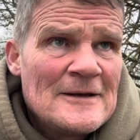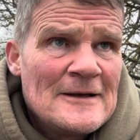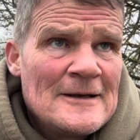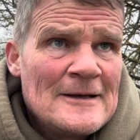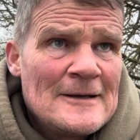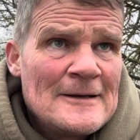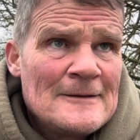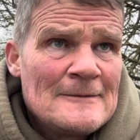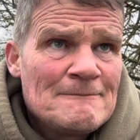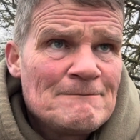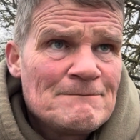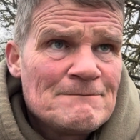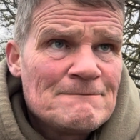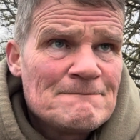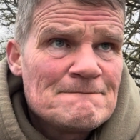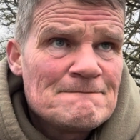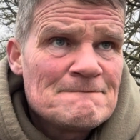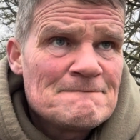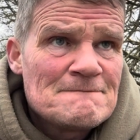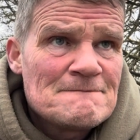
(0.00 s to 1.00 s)
And
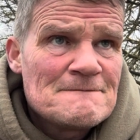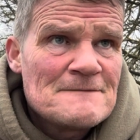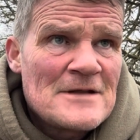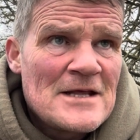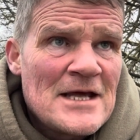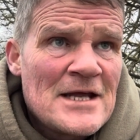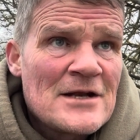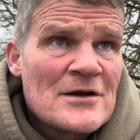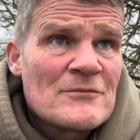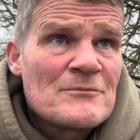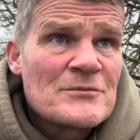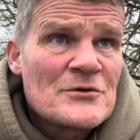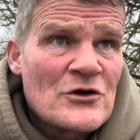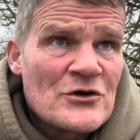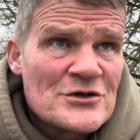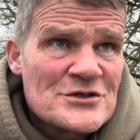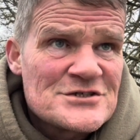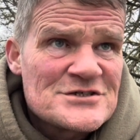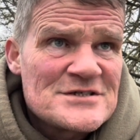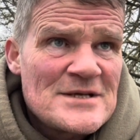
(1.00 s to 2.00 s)
I've
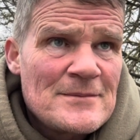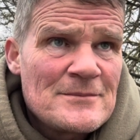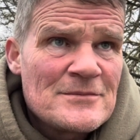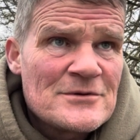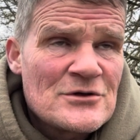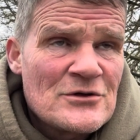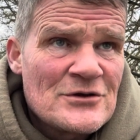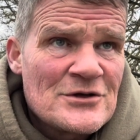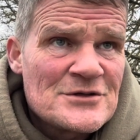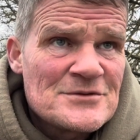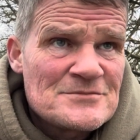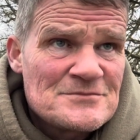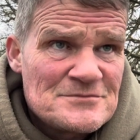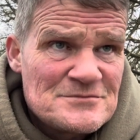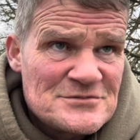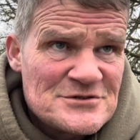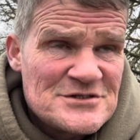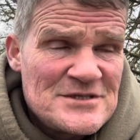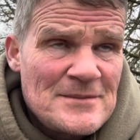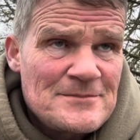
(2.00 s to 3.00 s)
gone at
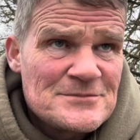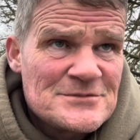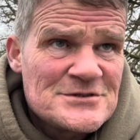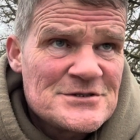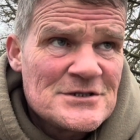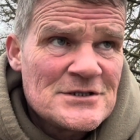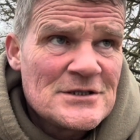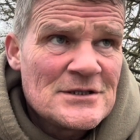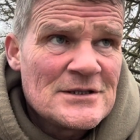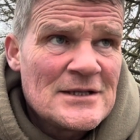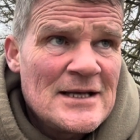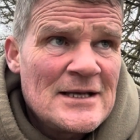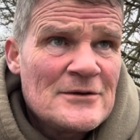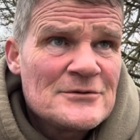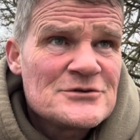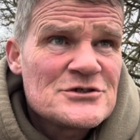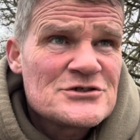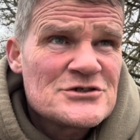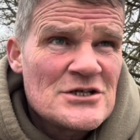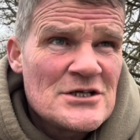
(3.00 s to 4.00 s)
17 now,
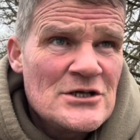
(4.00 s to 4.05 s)
just a